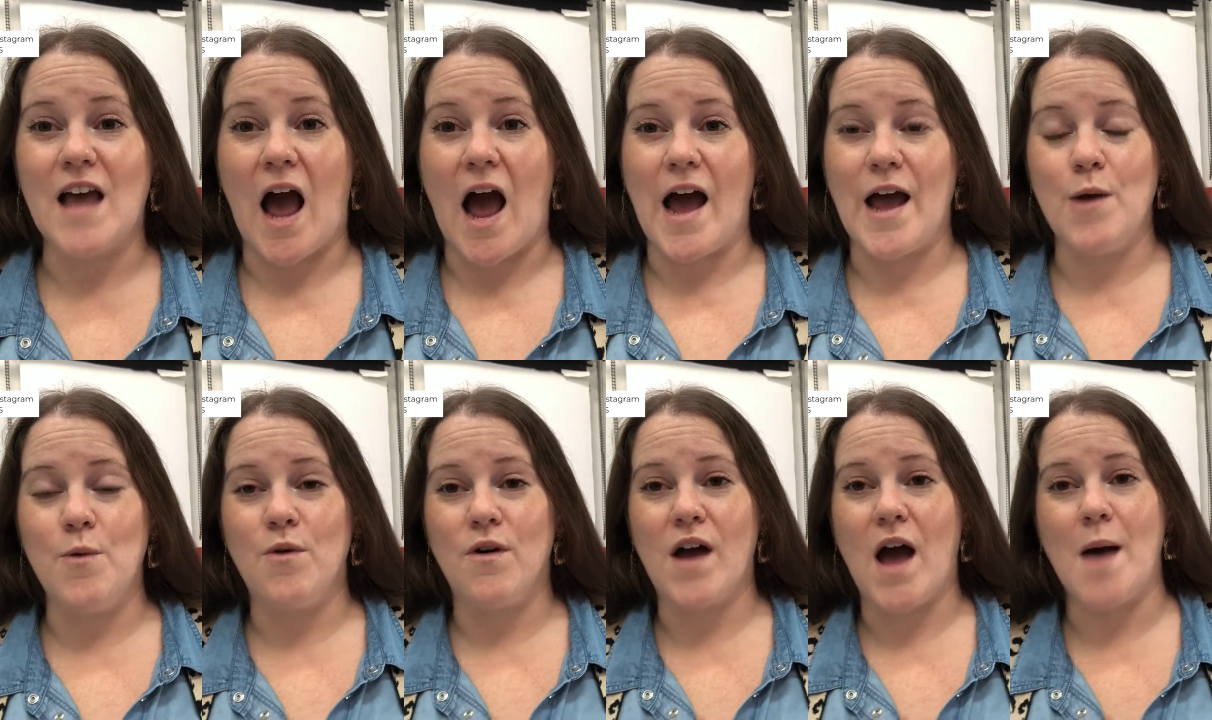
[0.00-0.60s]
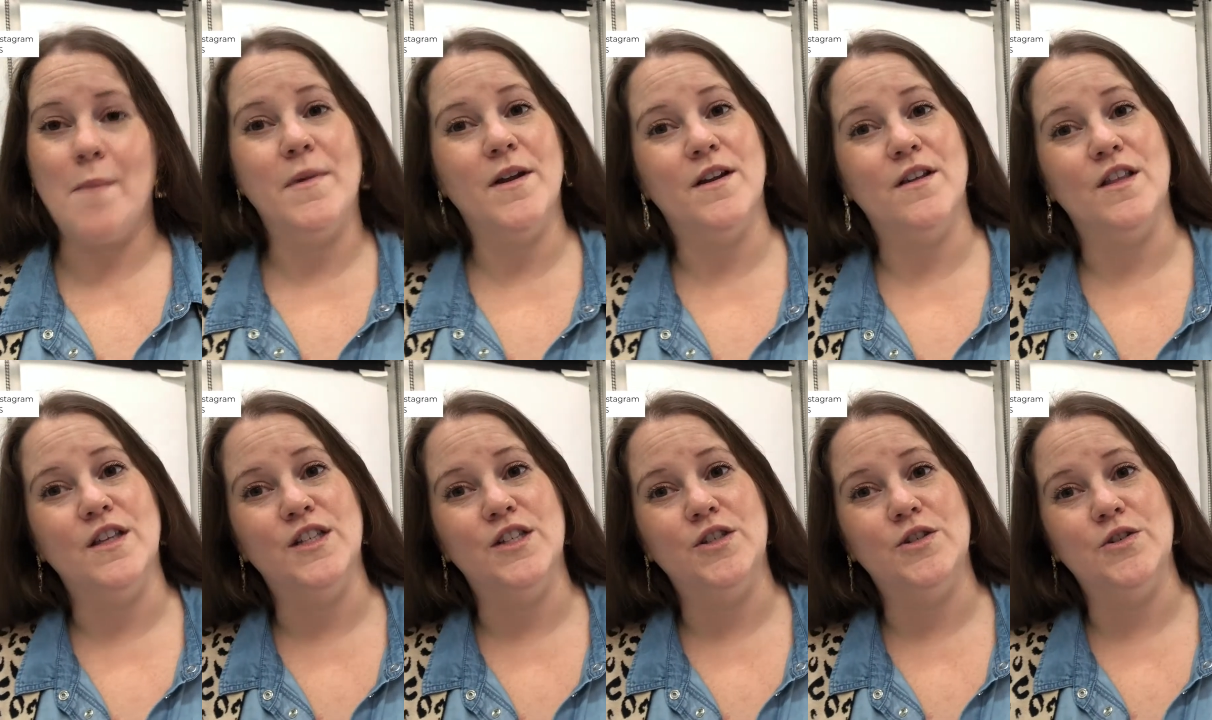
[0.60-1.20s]
I will come into
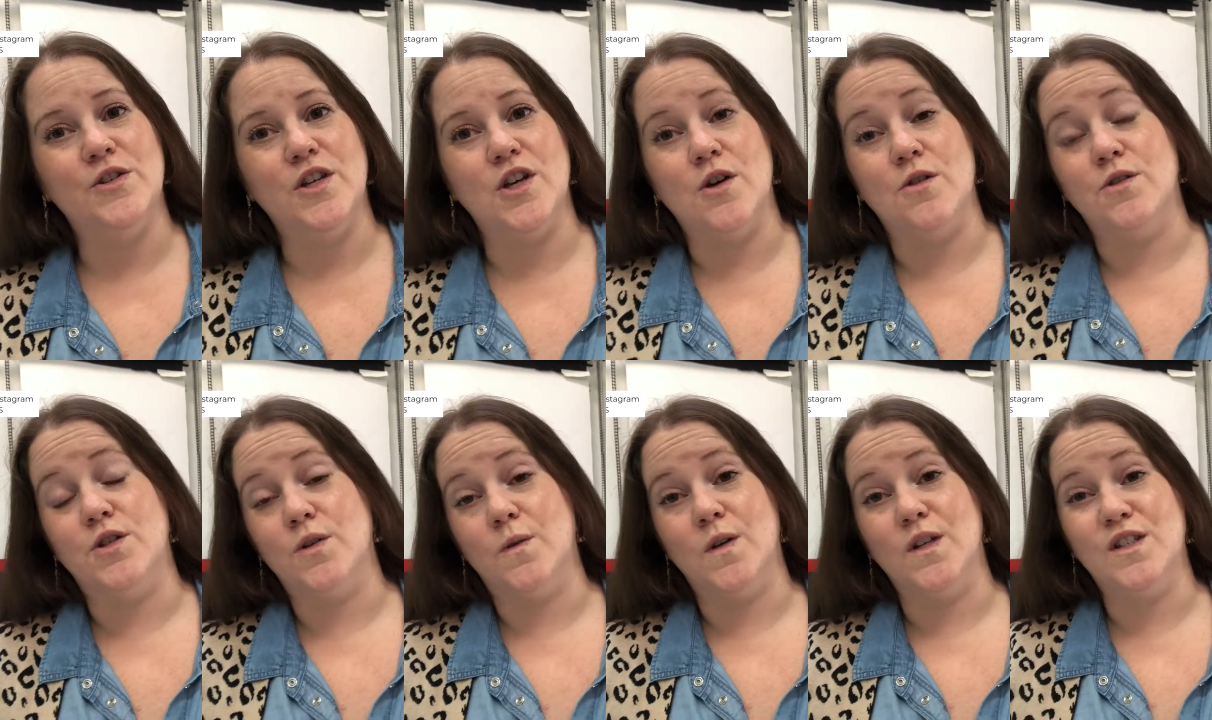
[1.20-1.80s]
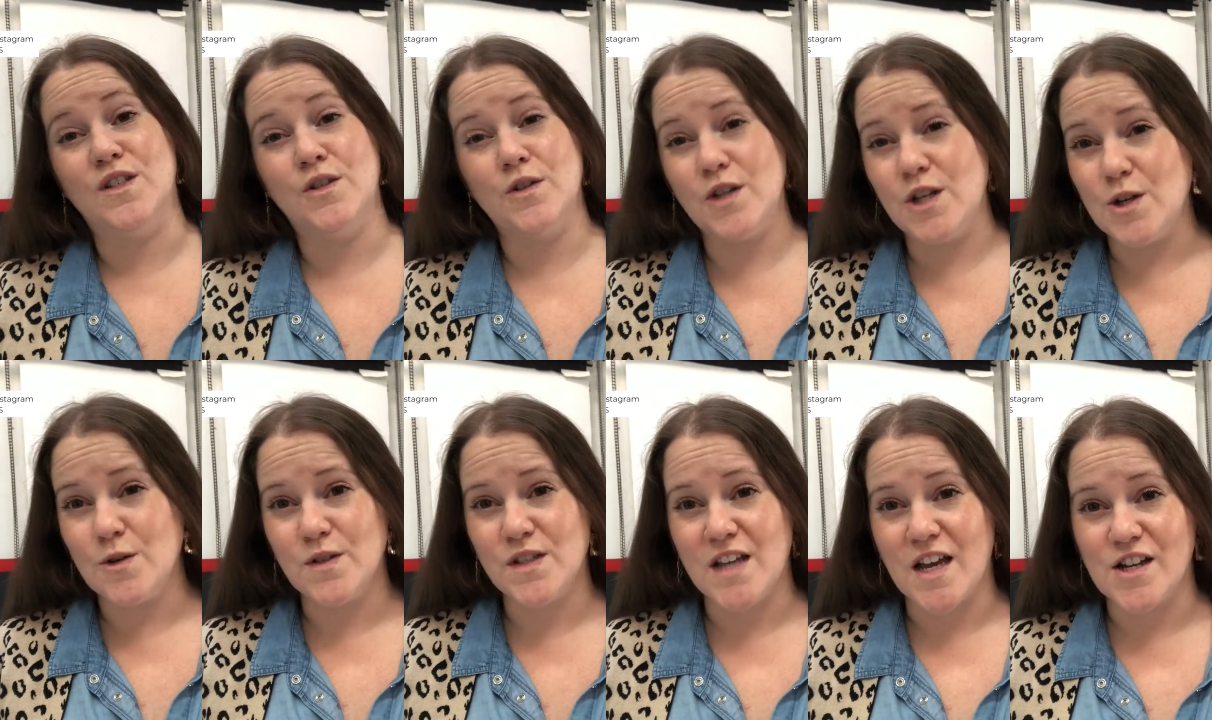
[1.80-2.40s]
the studio, do a
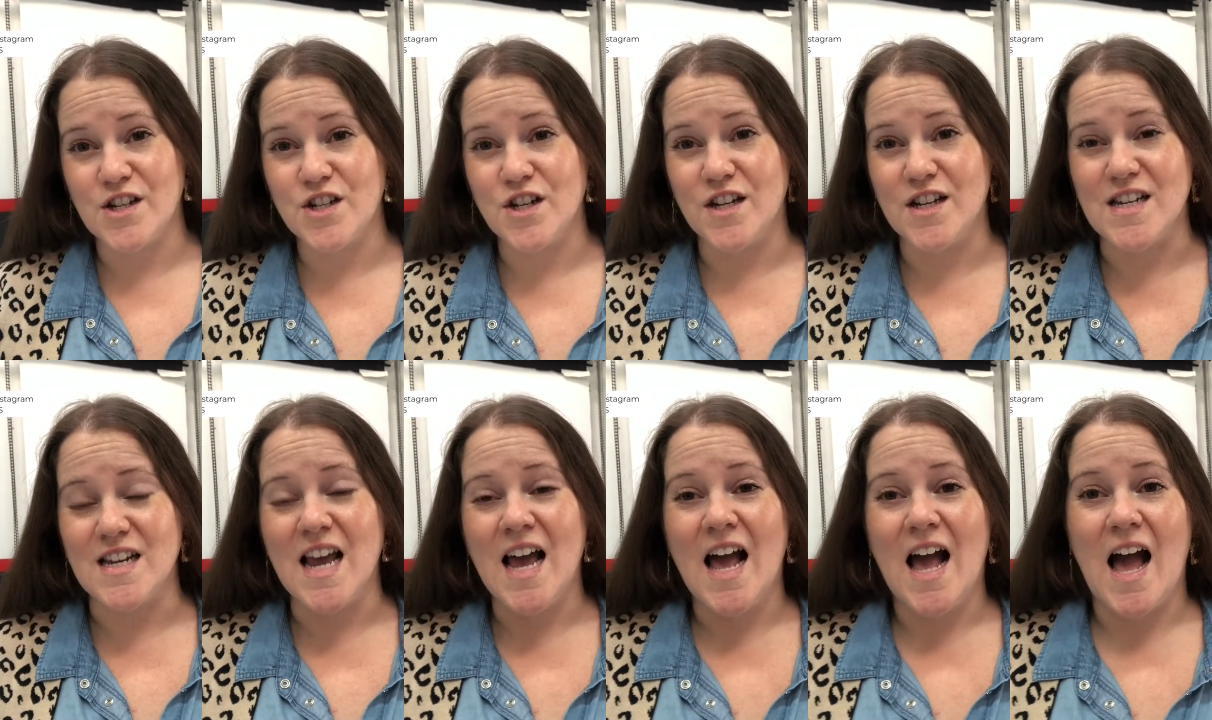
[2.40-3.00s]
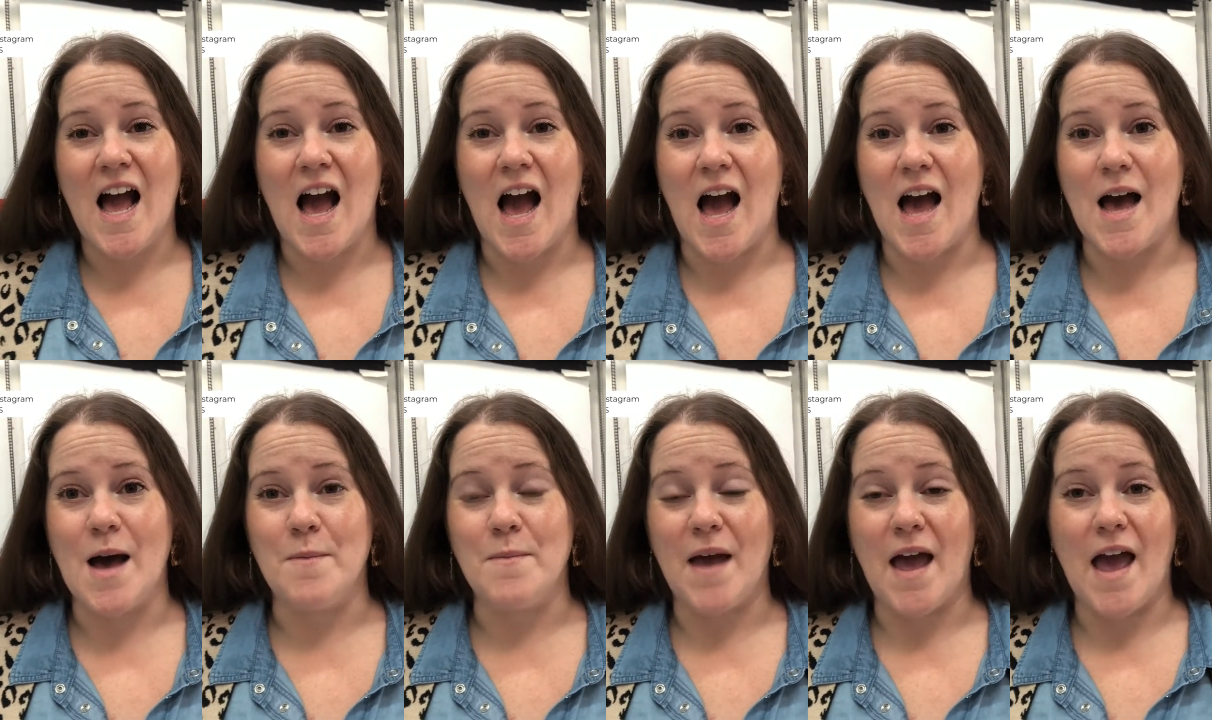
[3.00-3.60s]
studio session,
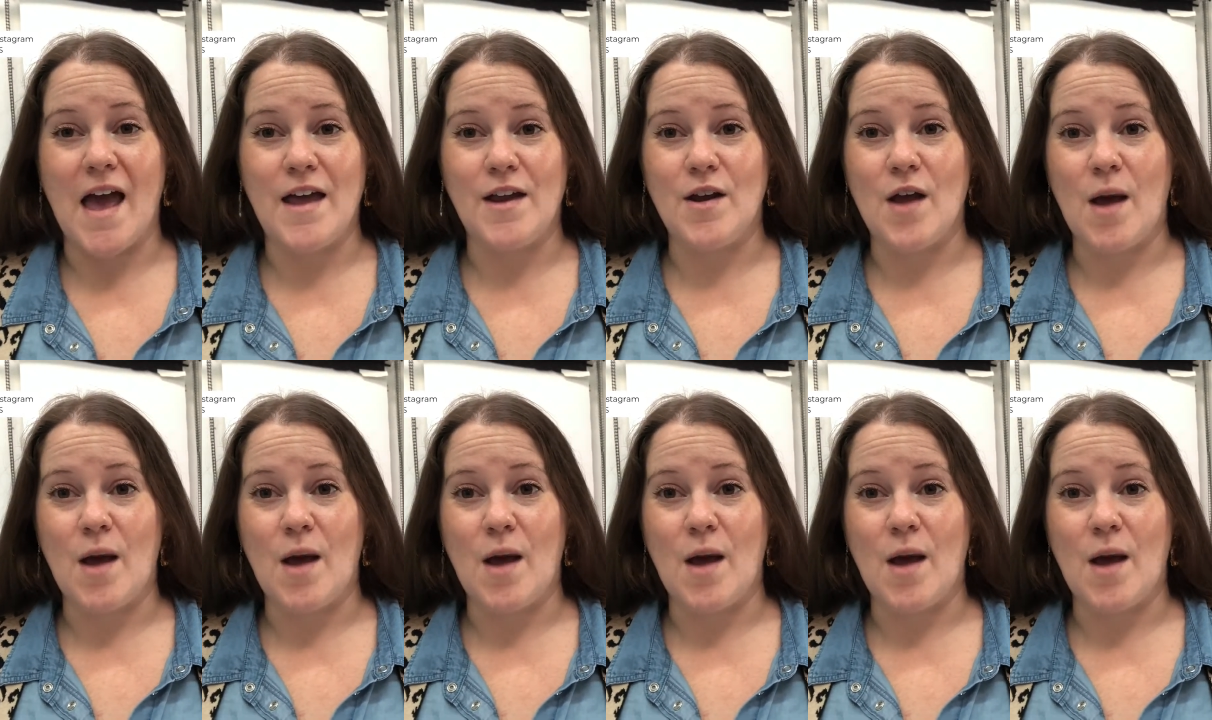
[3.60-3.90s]
and